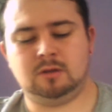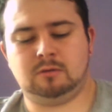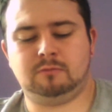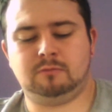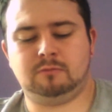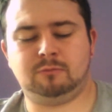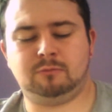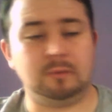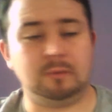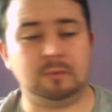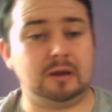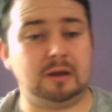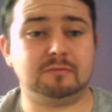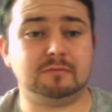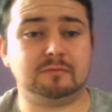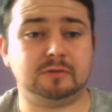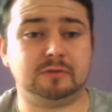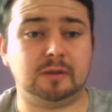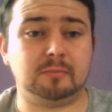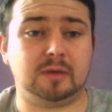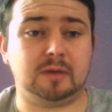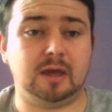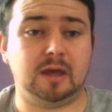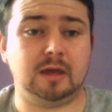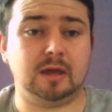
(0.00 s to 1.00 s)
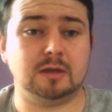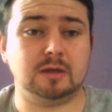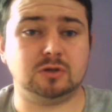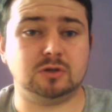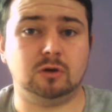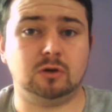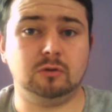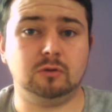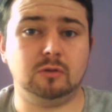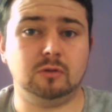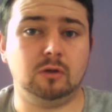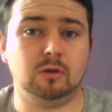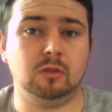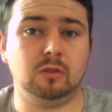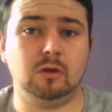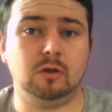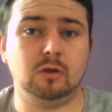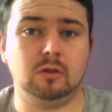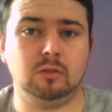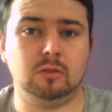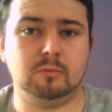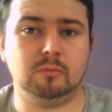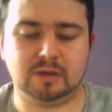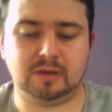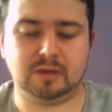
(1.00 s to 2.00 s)
Fulminating Flame Cage on
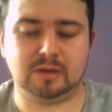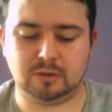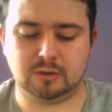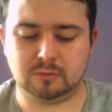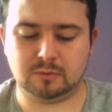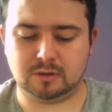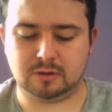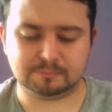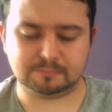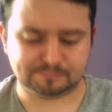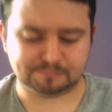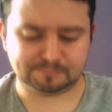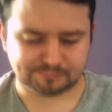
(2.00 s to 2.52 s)
the big unit.